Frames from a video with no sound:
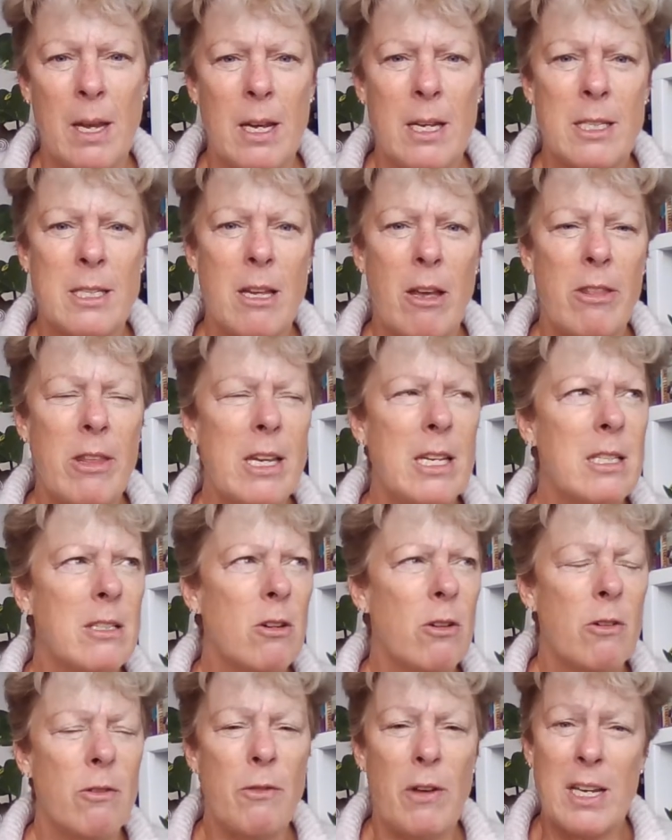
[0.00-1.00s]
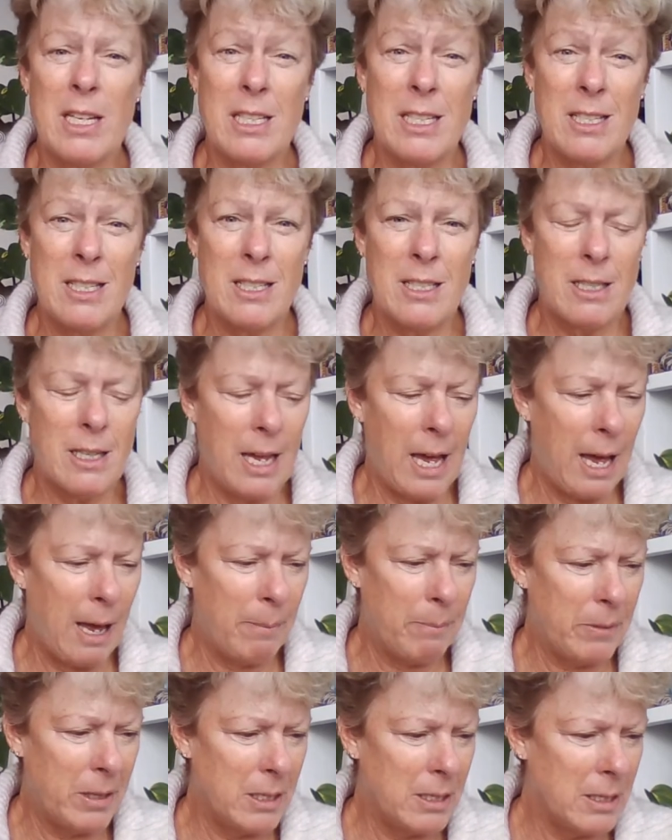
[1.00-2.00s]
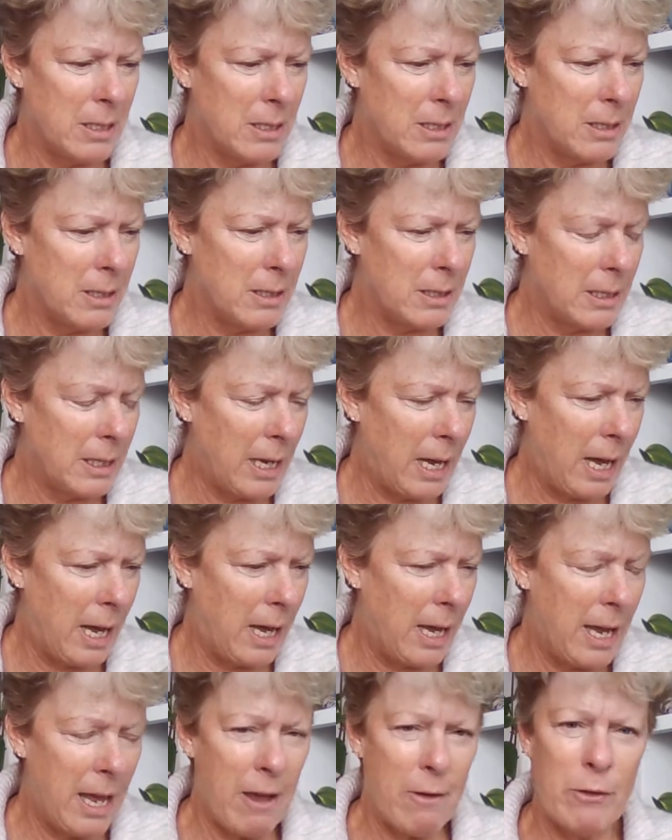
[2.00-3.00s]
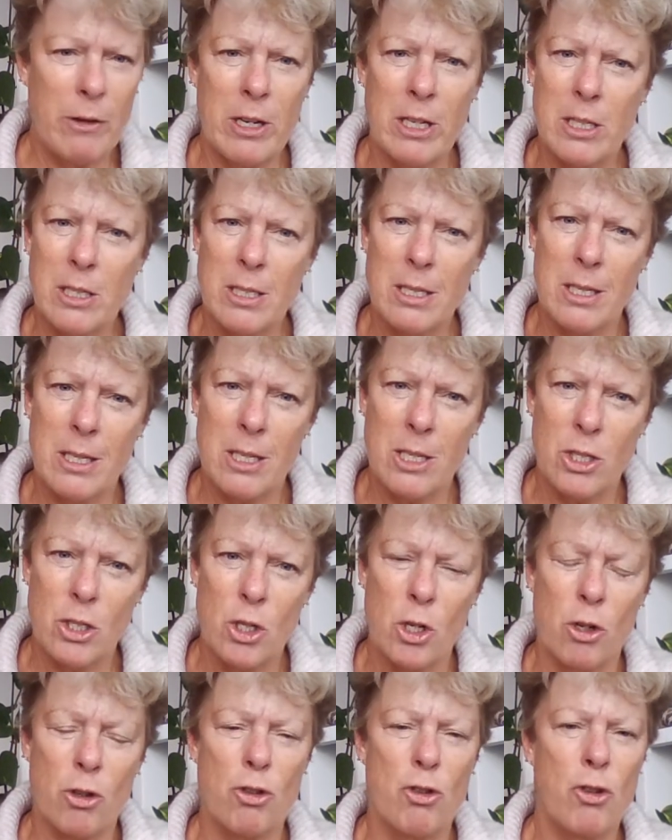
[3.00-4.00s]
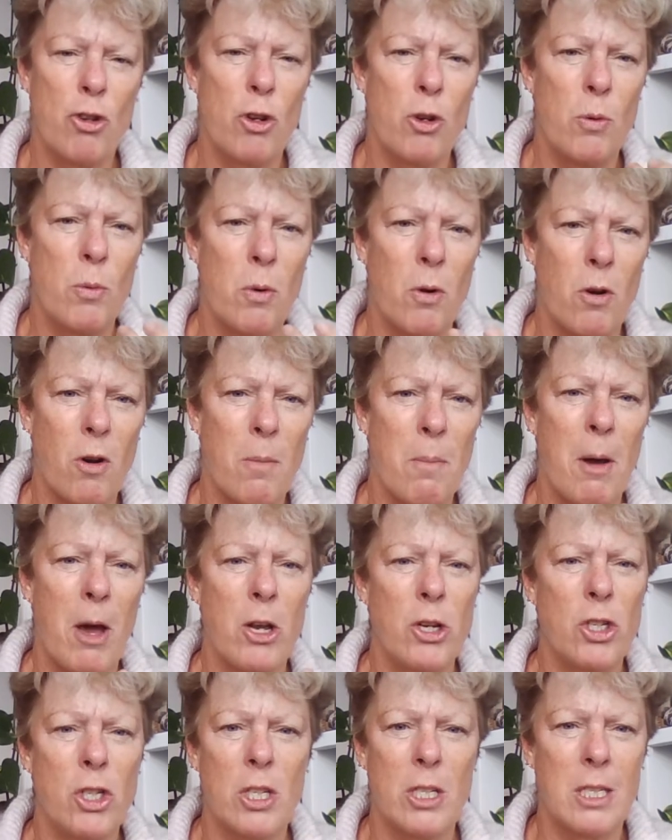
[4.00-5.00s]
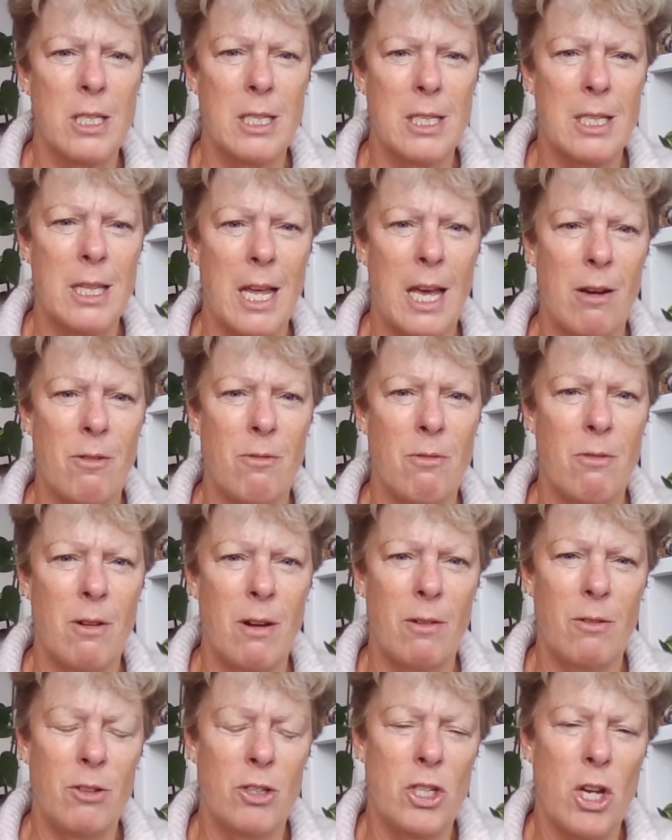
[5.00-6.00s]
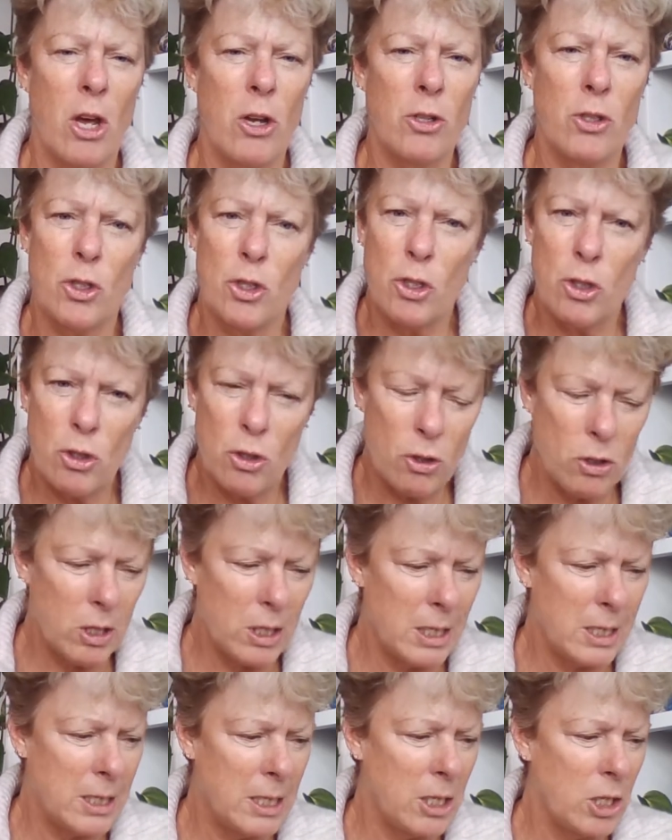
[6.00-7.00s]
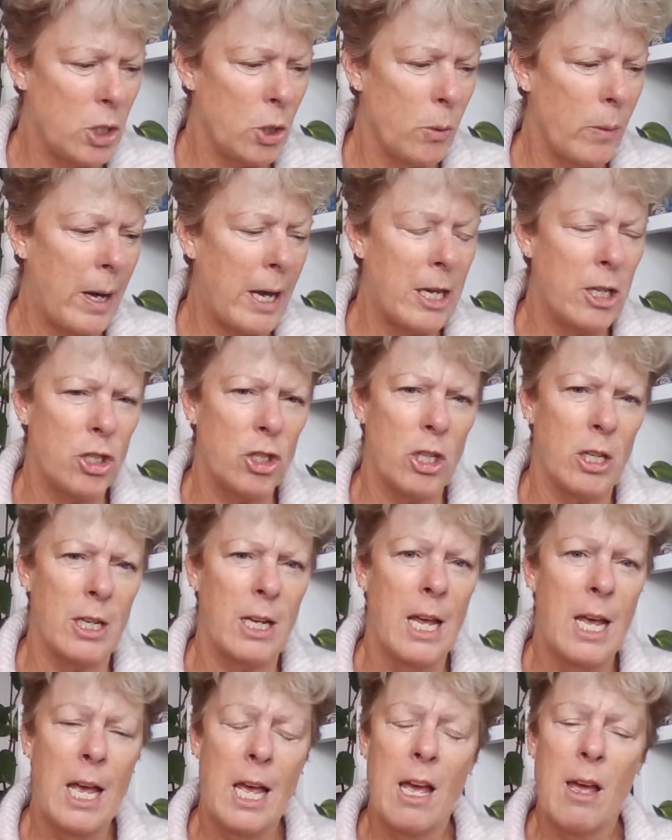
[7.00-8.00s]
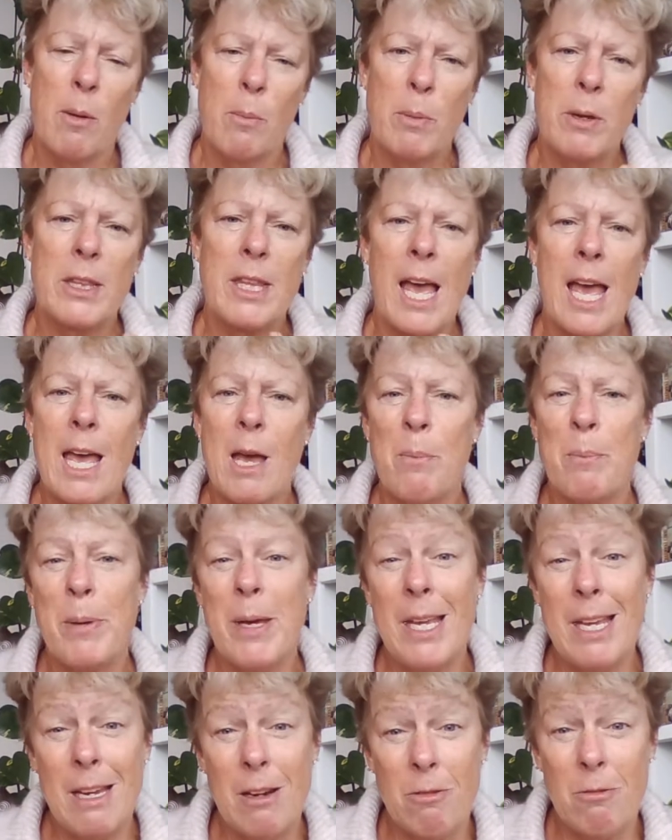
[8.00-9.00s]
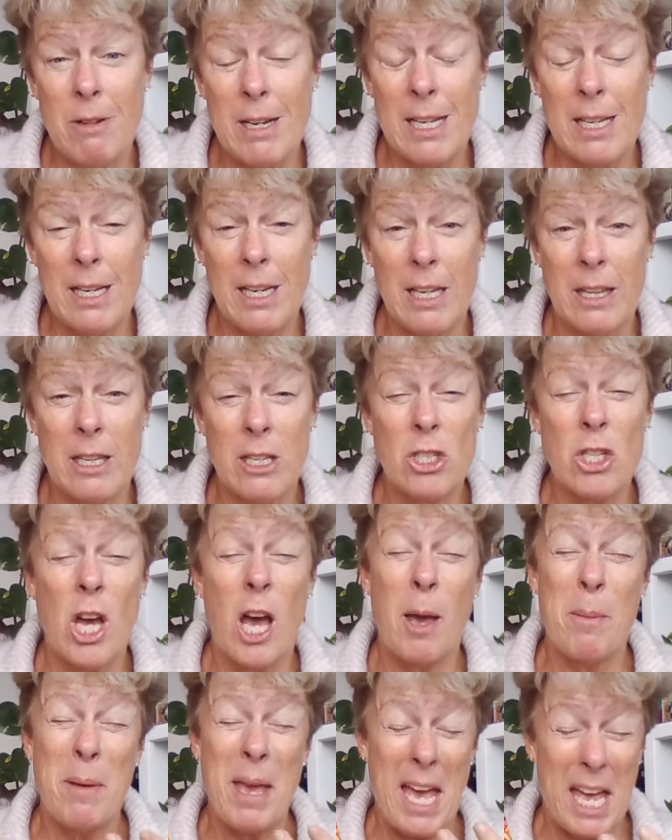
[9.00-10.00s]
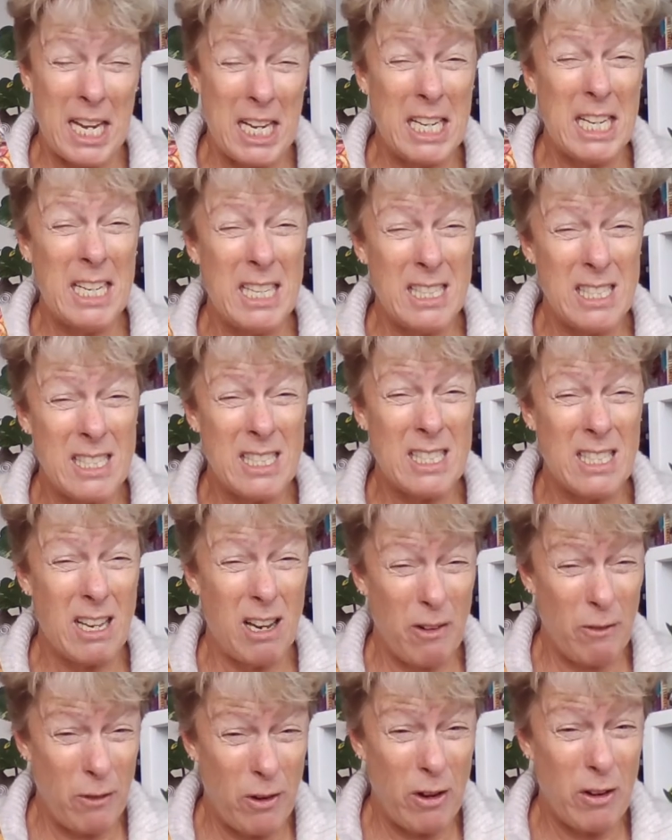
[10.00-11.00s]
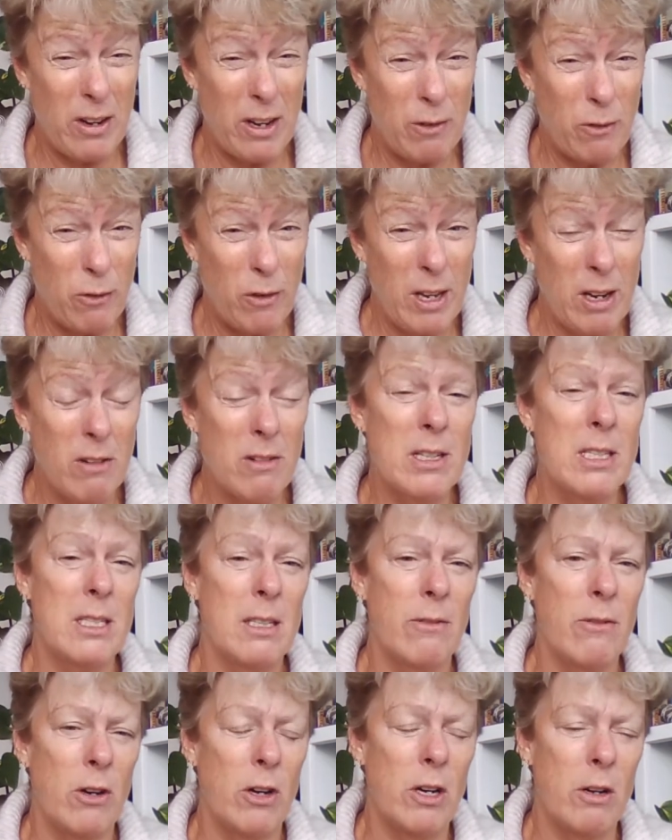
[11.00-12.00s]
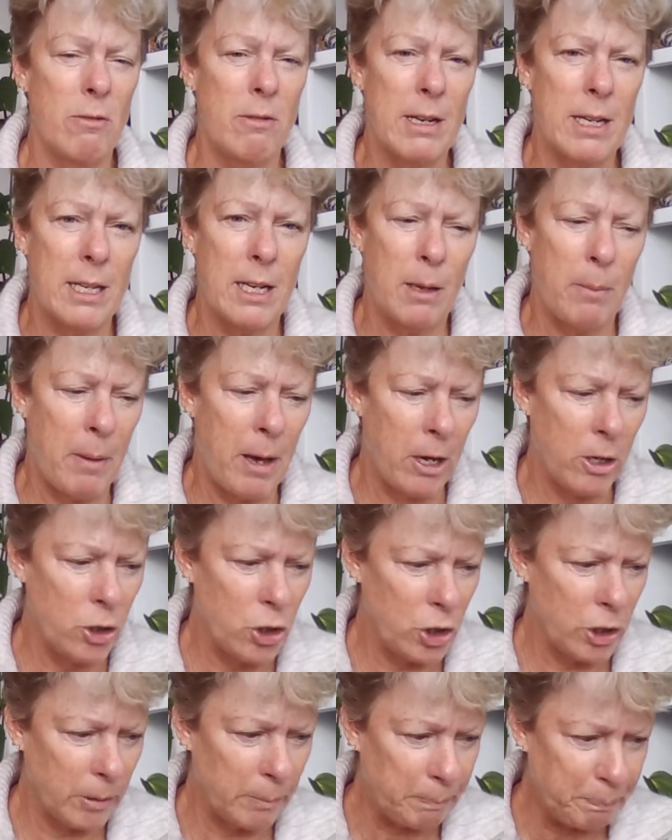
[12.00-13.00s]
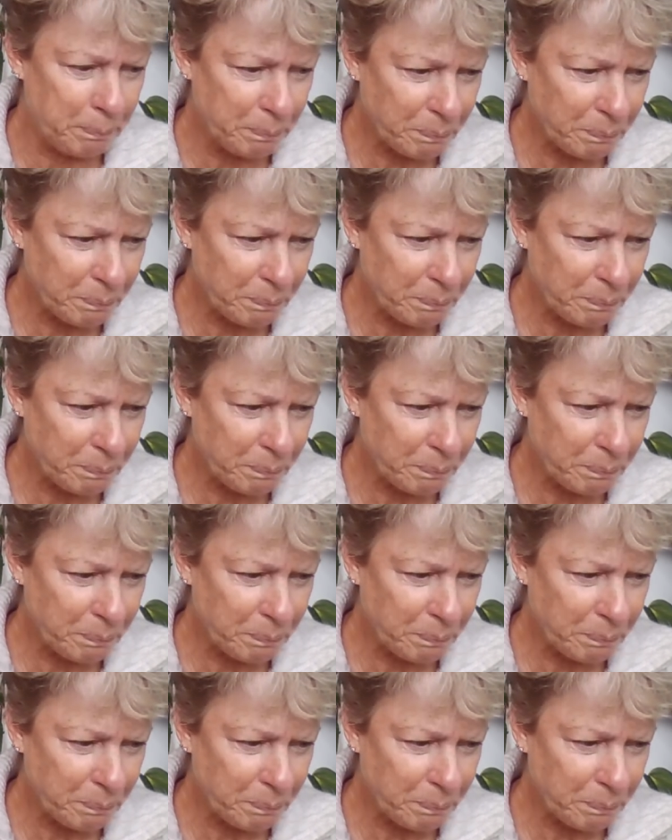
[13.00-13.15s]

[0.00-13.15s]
So these are events, this is evidence that is not true, or emotions that don't suit the situation, but they appear real at the time, and fear is a very real emotion.